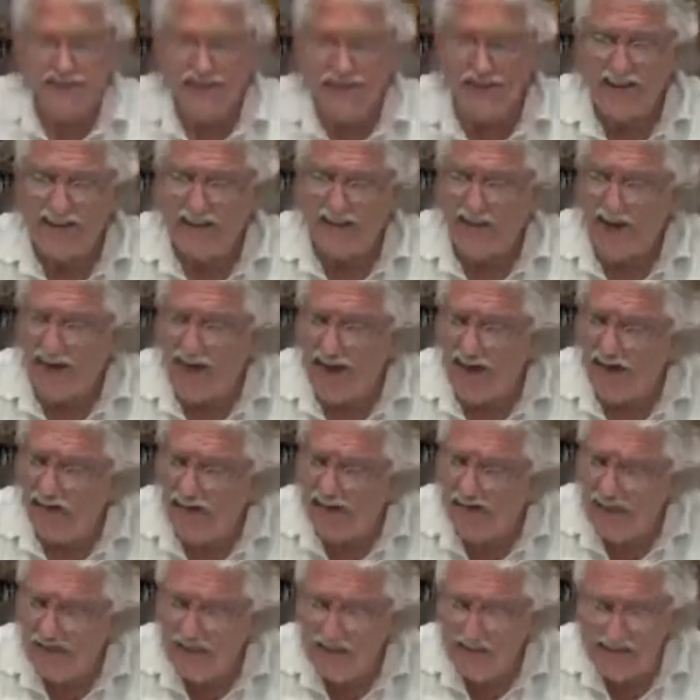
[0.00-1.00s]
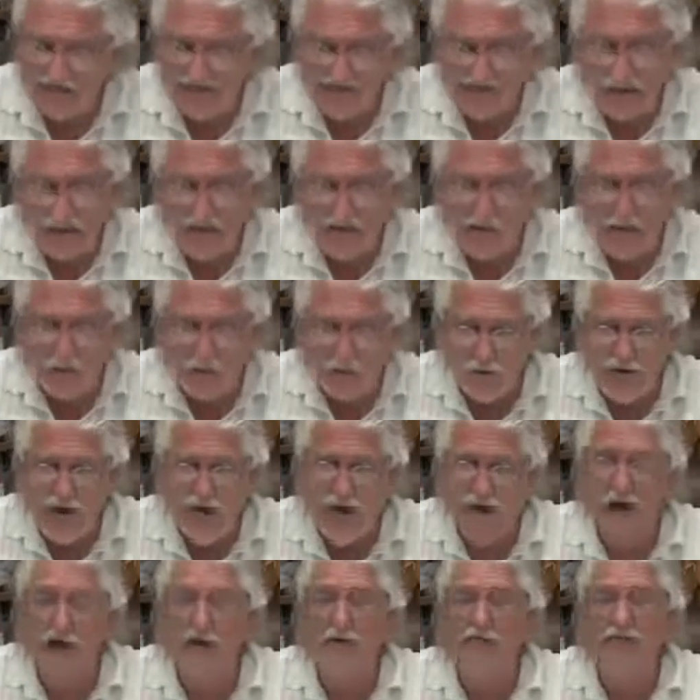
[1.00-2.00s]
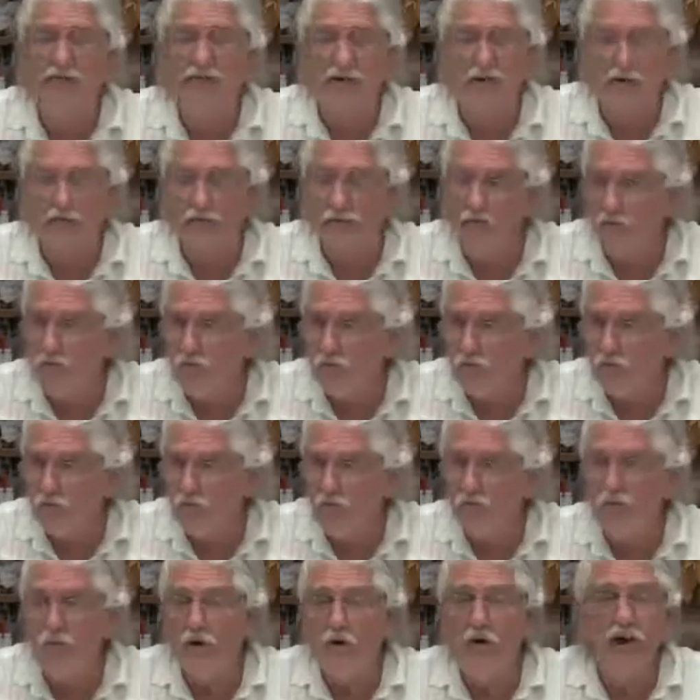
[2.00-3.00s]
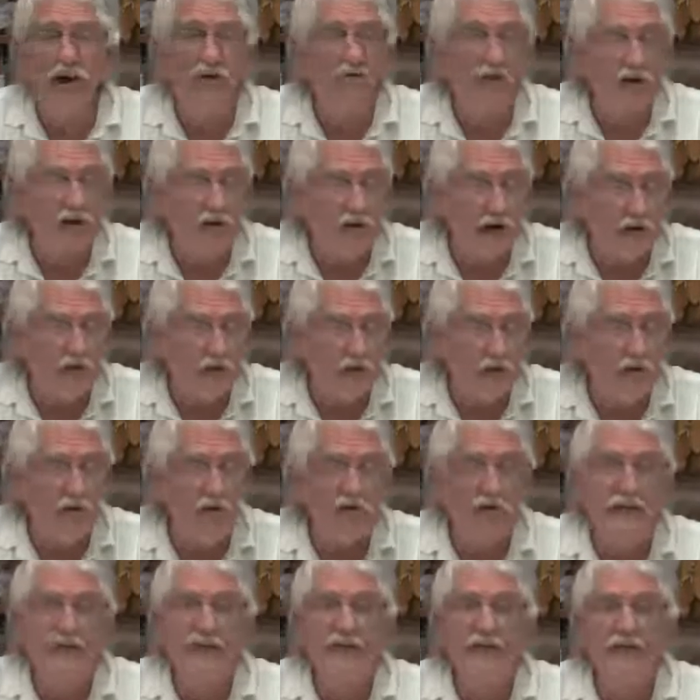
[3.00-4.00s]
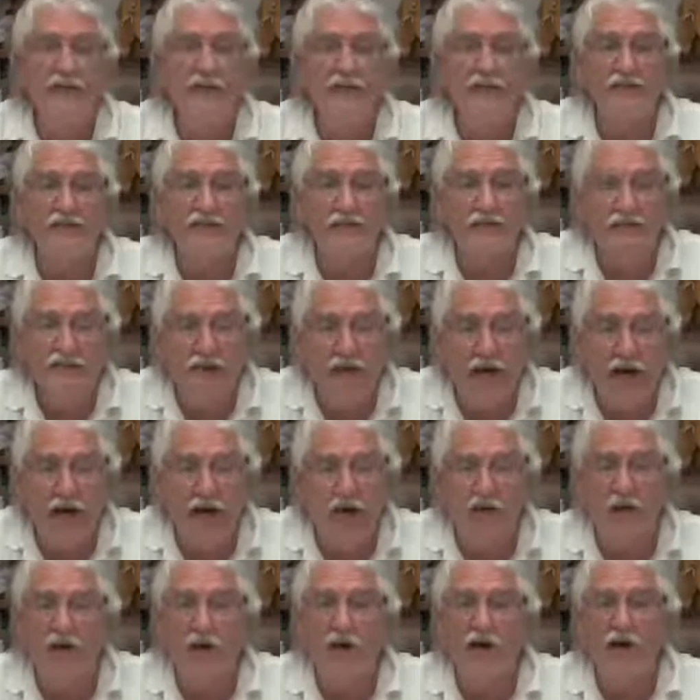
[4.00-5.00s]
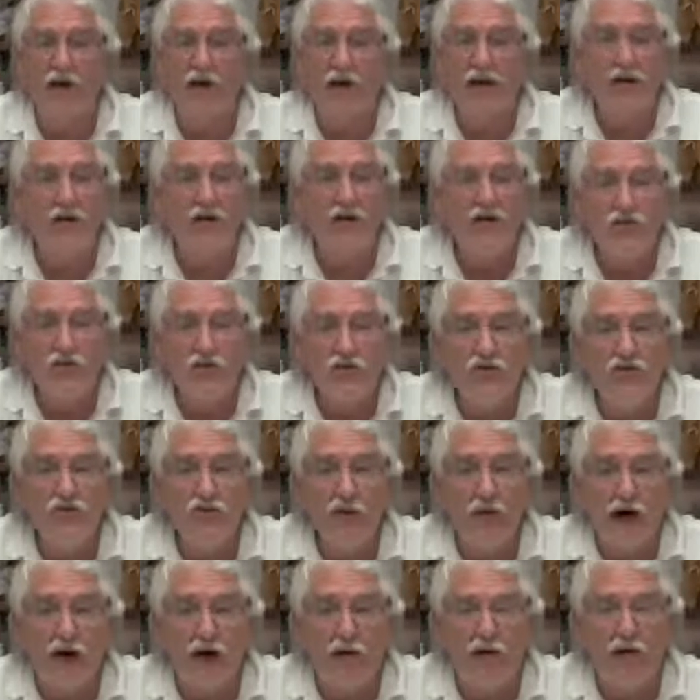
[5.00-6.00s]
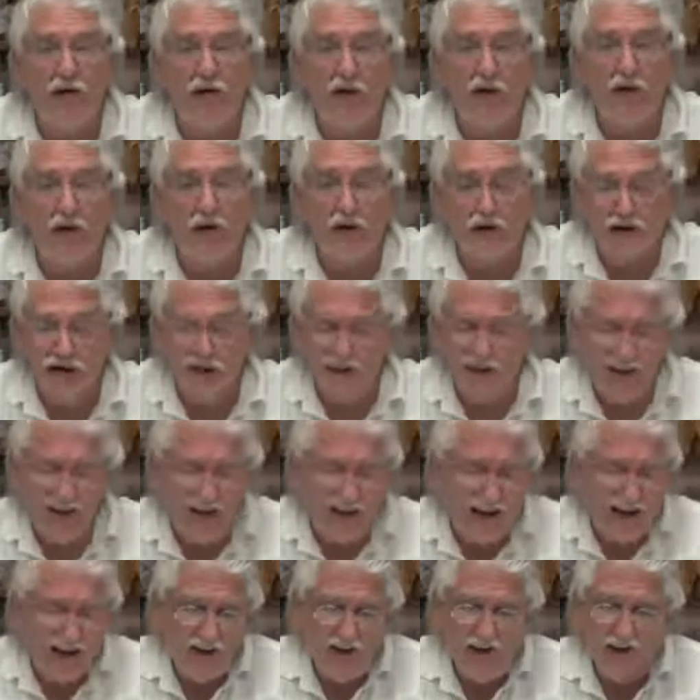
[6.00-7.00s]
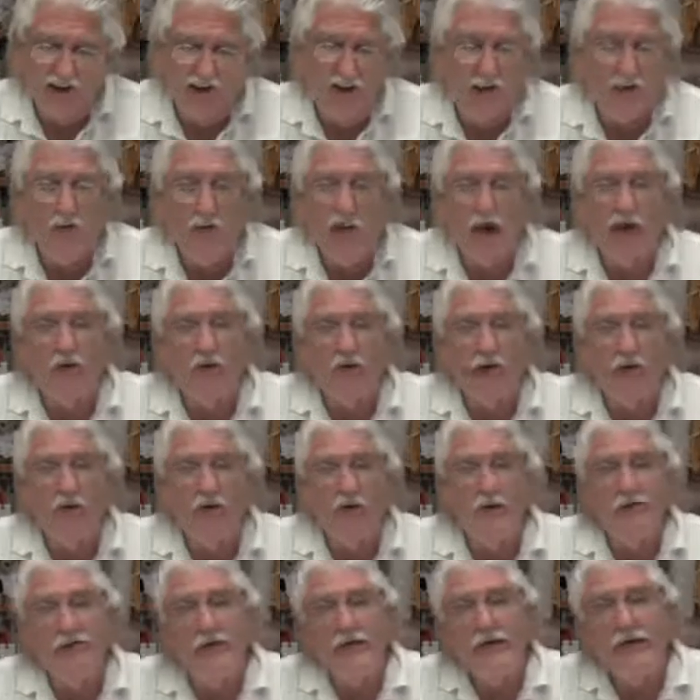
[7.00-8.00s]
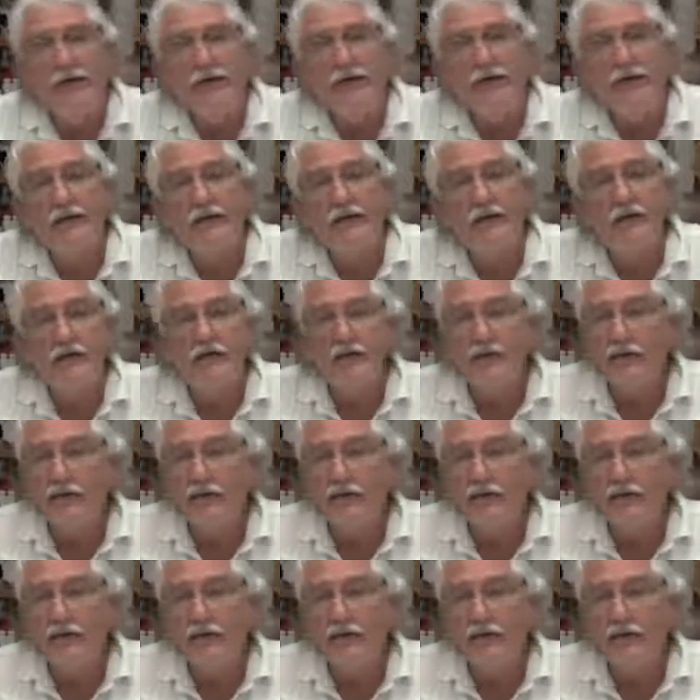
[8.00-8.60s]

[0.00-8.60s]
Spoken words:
We have a government that does not want any truth out there. And I don't know why that would be.